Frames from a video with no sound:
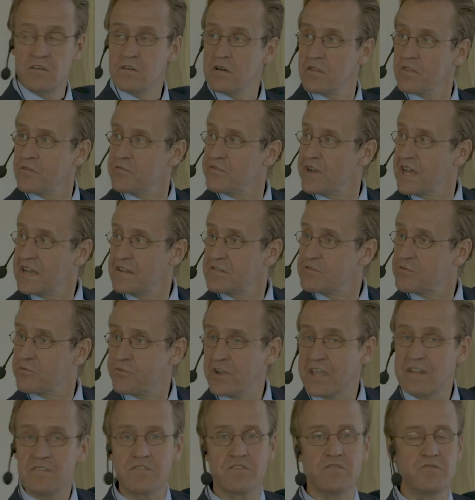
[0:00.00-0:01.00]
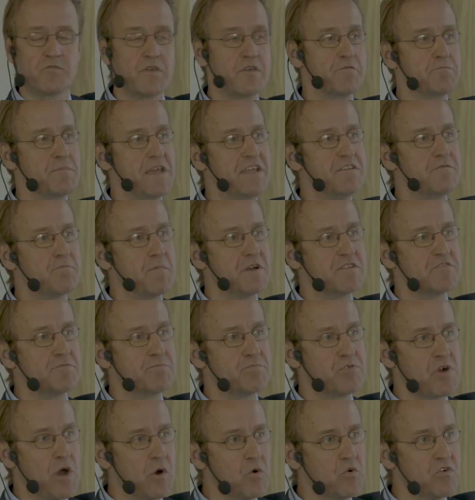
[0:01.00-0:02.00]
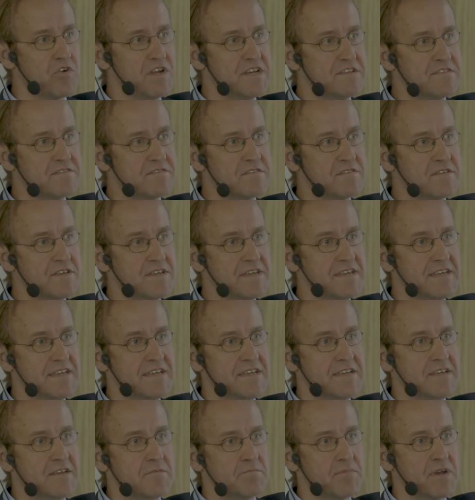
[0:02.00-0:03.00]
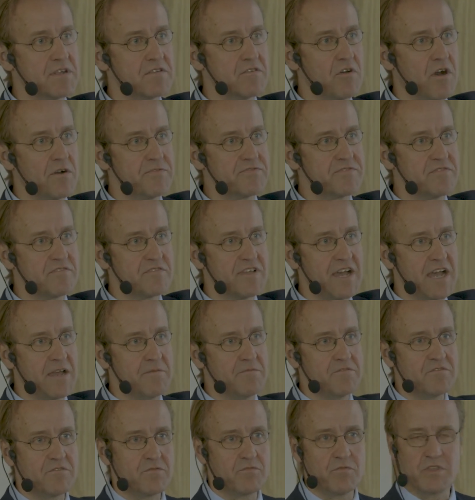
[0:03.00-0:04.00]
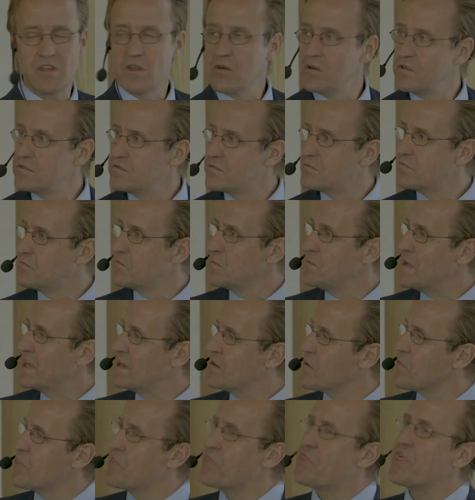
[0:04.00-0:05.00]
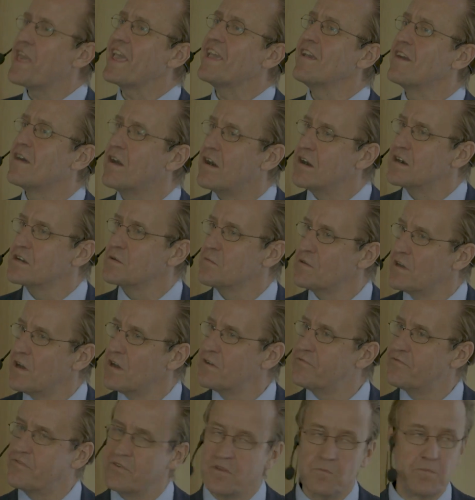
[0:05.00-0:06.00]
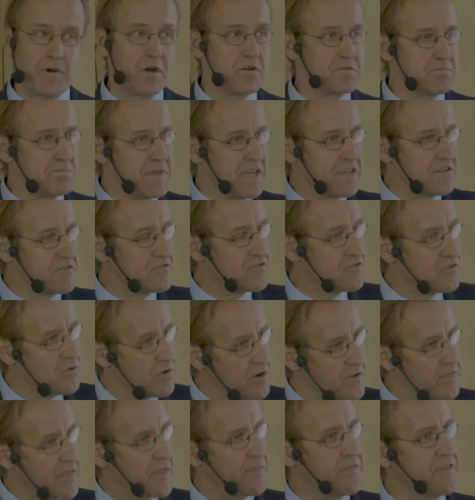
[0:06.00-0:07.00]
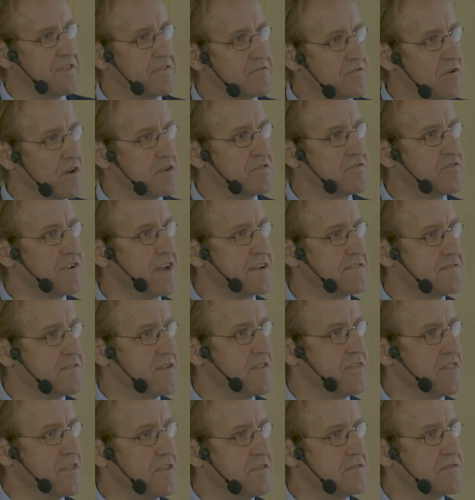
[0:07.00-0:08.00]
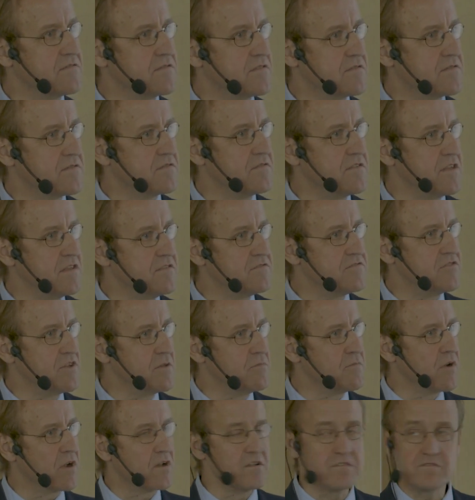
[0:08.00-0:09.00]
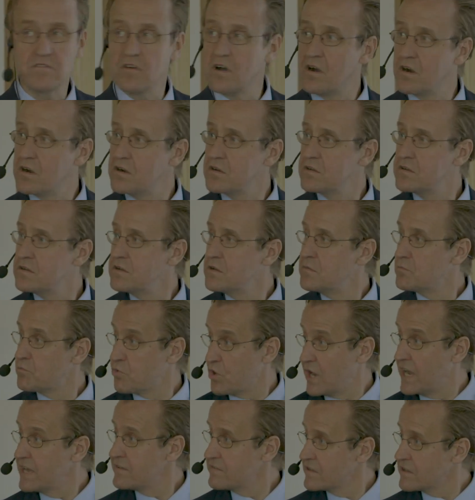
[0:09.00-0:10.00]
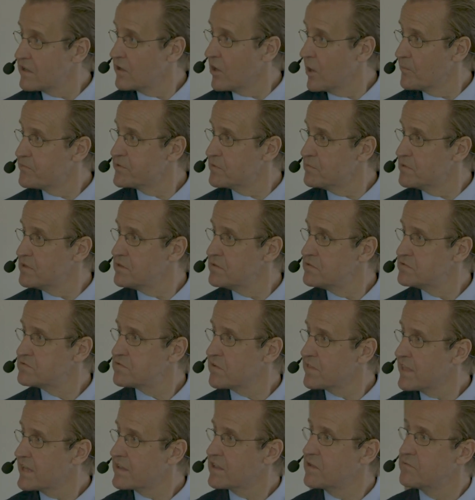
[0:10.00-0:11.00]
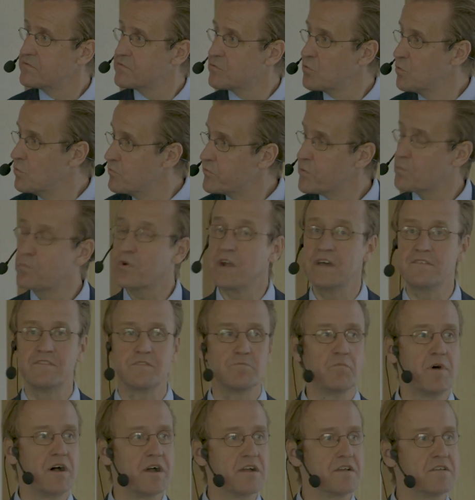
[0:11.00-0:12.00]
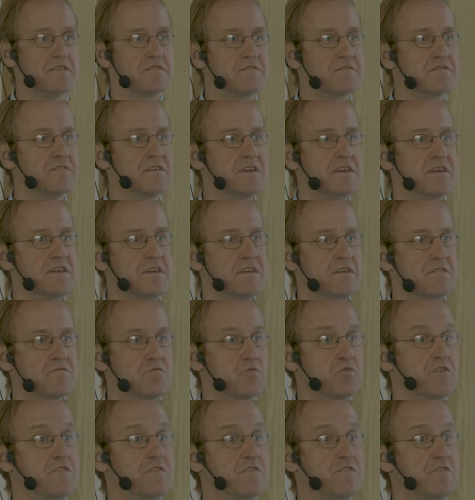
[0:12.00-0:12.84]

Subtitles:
On the financial frictions, we have made much progress, but oftentimes we may not think hard enough about making sure that these contracts in these DSG models are privately optimal, so that gives room for private markets to